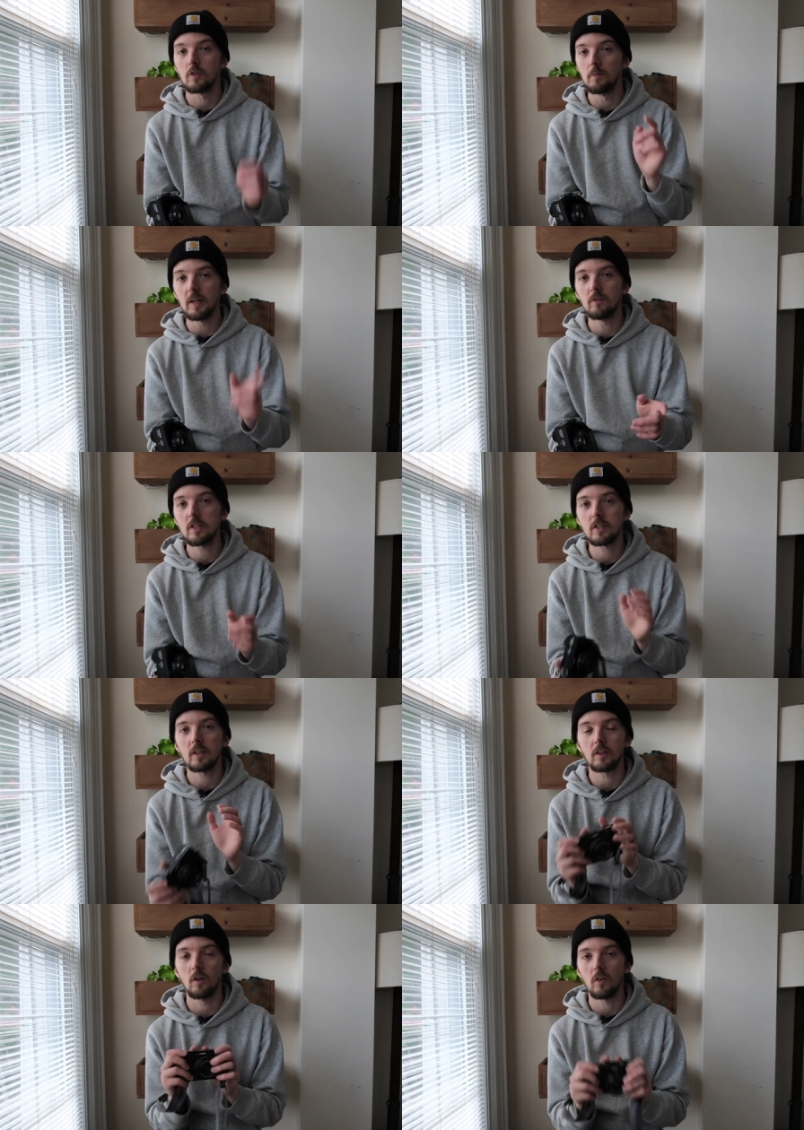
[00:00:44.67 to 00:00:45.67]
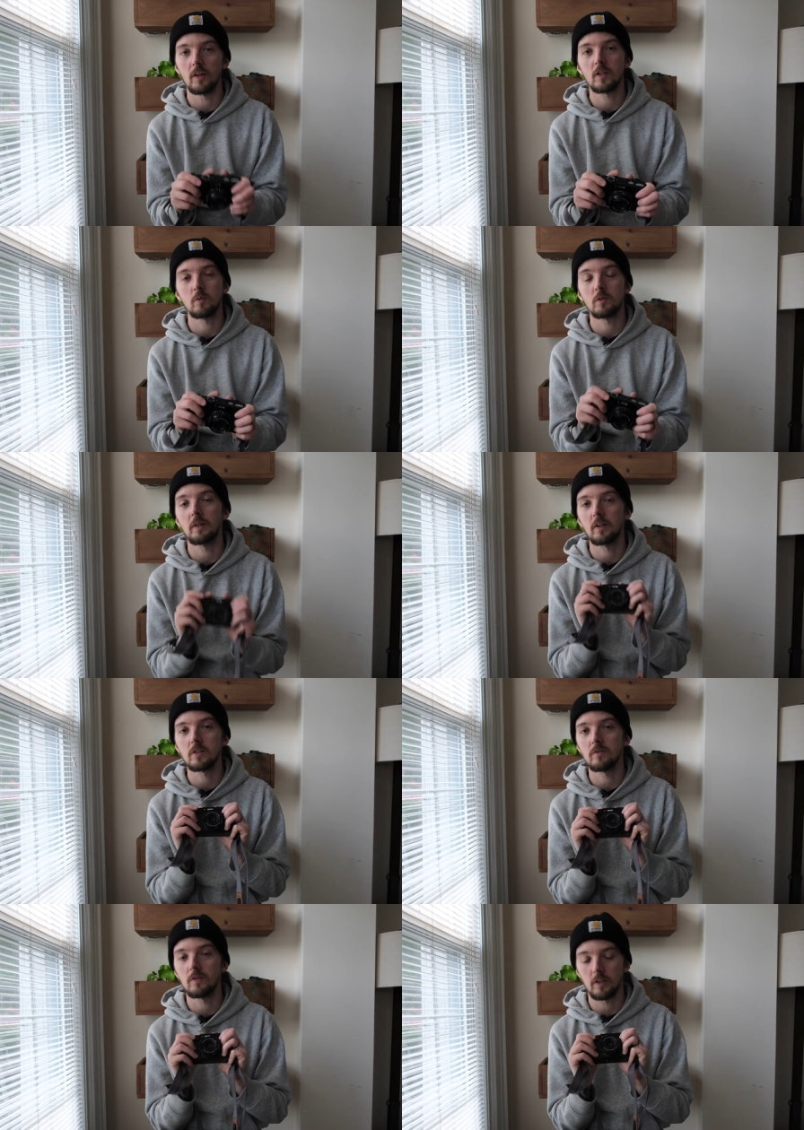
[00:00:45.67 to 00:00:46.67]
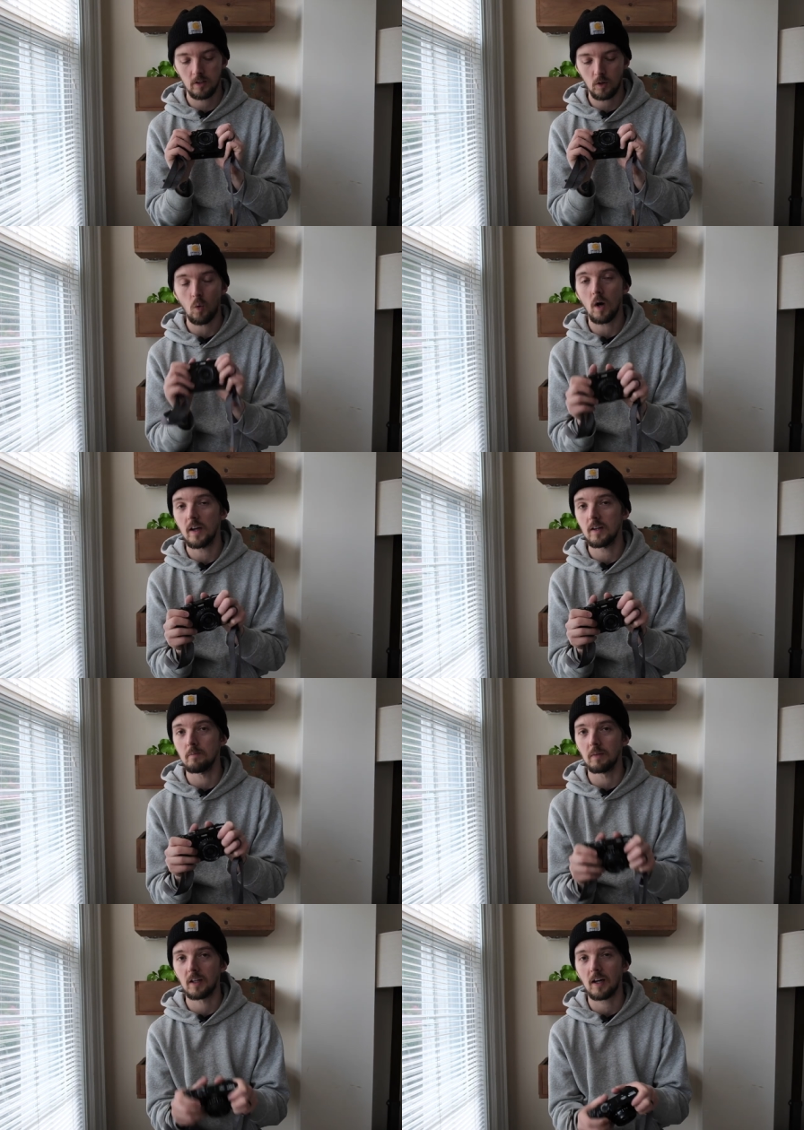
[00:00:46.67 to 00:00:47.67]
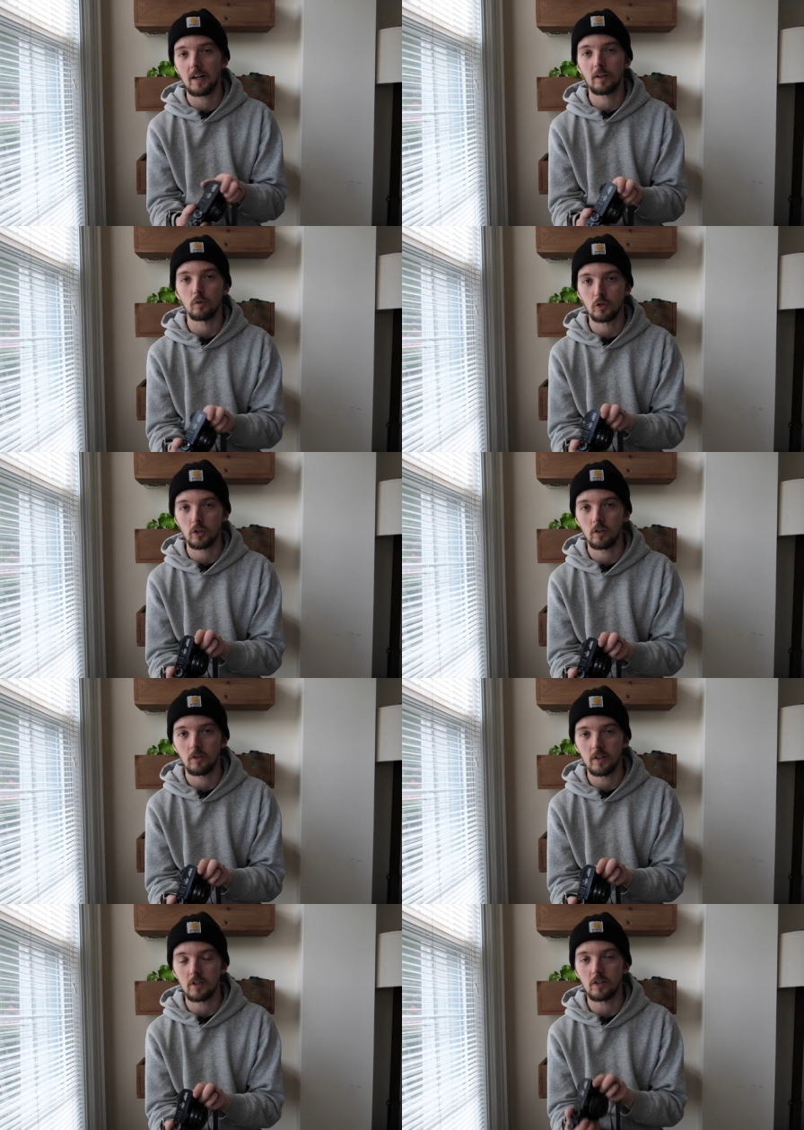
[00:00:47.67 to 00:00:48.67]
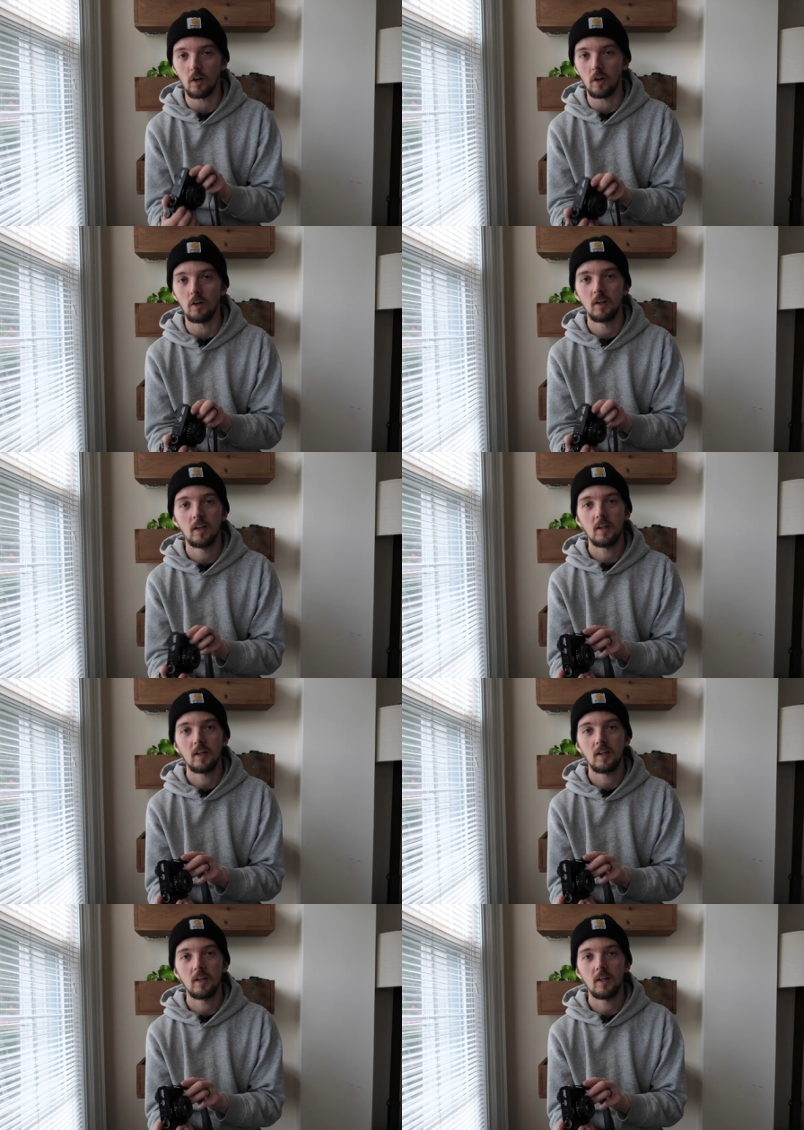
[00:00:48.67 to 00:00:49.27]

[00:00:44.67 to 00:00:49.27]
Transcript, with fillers: So the main reason I got this was because of the quiet mechanical shutter that it's got.